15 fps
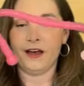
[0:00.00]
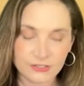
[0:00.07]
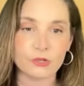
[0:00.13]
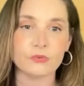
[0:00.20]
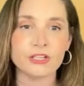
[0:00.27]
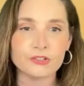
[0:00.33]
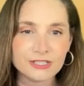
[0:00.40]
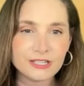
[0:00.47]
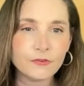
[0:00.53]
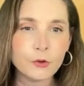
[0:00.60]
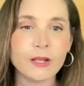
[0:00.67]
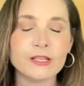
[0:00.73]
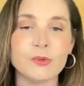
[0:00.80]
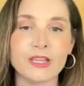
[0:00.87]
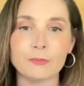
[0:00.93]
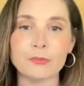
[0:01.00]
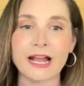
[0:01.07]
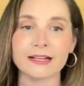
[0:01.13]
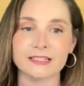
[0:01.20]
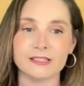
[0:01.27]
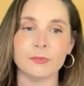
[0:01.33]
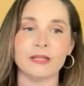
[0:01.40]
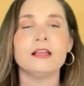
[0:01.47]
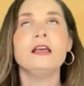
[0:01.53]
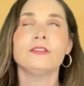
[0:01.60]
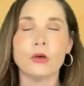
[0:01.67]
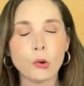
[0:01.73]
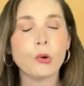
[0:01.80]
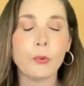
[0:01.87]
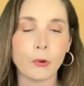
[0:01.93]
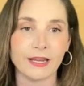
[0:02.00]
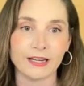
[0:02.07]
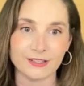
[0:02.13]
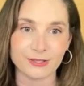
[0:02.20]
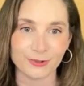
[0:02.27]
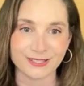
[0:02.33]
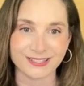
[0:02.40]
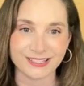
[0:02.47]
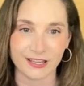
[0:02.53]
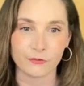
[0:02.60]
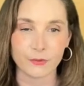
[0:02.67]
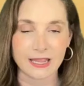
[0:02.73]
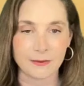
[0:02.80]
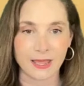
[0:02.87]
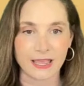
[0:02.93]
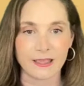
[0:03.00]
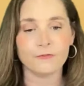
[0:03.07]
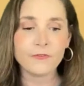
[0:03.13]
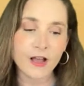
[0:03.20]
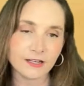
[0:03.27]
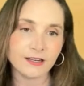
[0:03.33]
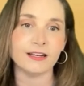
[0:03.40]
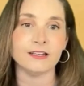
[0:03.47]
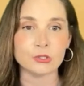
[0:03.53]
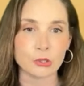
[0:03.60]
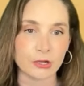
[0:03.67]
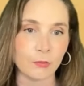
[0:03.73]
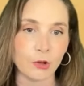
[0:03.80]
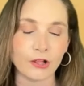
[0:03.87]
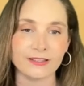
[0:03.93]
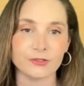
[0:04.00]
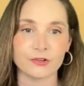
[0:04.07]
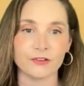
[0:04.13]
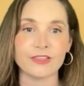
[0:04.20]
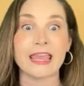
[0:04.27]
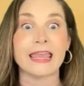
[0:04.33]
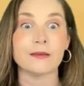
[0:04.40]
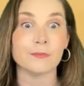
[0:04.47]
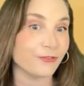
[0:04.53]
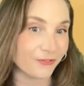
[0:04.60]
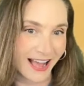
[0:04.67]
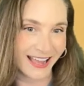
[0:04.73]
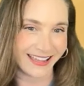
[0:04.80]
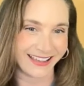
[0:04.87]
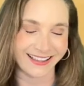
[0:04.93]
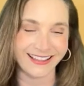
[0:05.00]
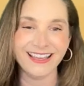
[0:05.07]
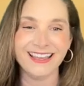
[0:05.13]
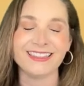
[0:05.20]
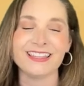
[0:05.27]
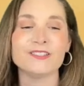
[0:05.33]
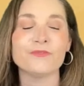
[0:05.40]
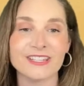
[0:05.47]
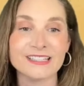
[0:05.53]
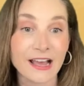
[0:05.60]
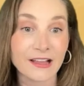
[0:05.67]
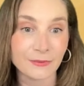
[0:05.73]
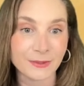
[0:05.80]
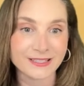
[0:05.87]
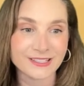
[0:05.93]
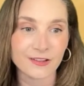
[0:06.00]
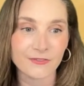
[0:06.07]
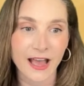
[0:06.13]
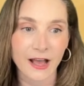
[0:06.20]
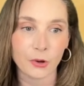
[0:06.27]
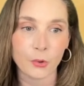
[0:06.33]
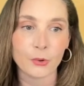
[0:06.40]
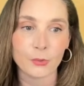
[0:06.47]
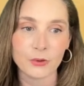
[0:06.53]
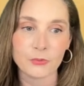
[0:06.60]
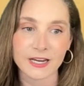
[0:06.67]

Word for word: So there's different ways we can practice, but the whole point is always seeing if we can make it fun and enjoyable and sort of gamifying these elements of how we